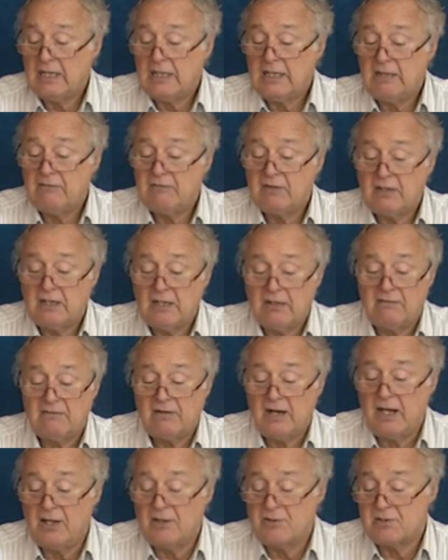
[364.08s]
given
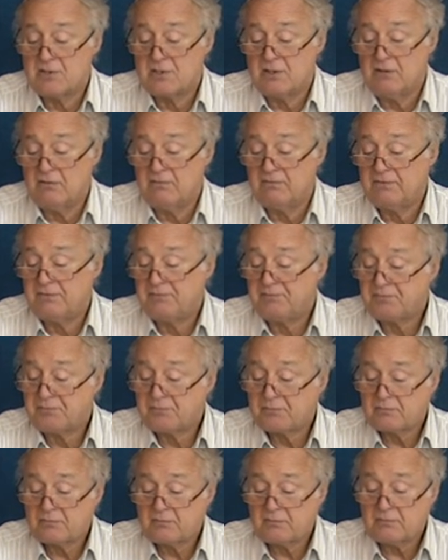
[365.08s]
values of
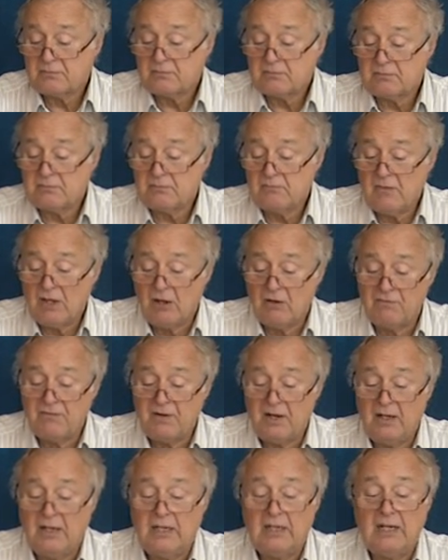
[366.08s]

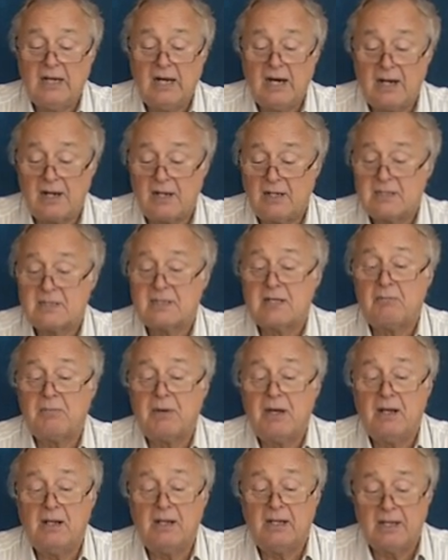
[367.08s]
R sub
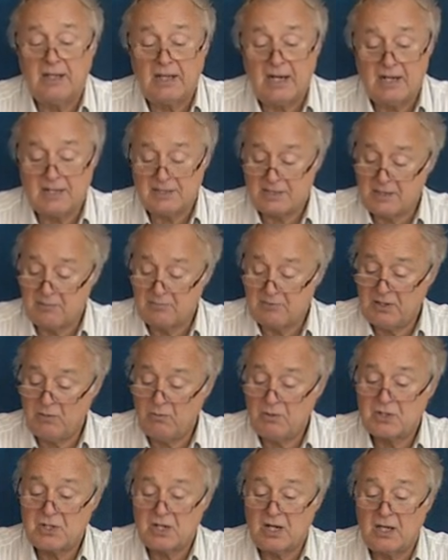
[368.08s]
L and R sub T,
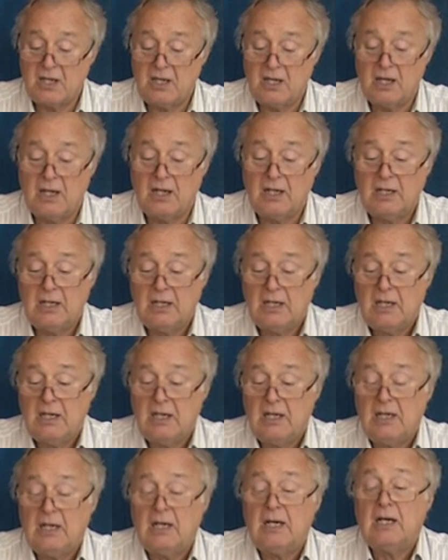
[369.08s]
which are here.
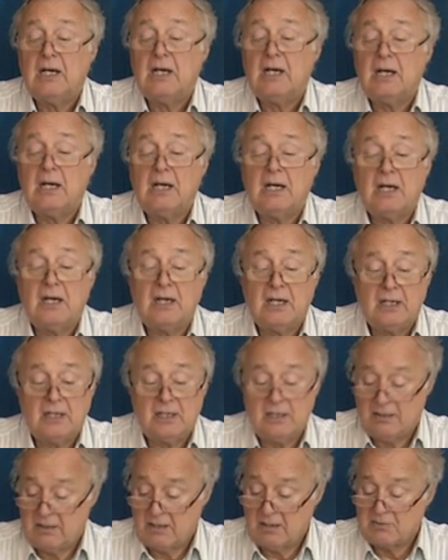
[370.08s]

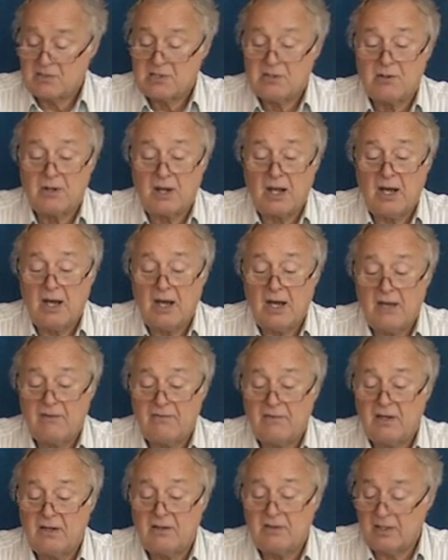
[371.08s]
I'm sorry, I
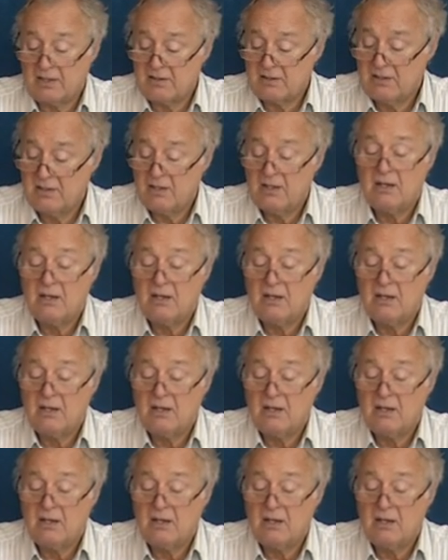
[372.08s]
think that,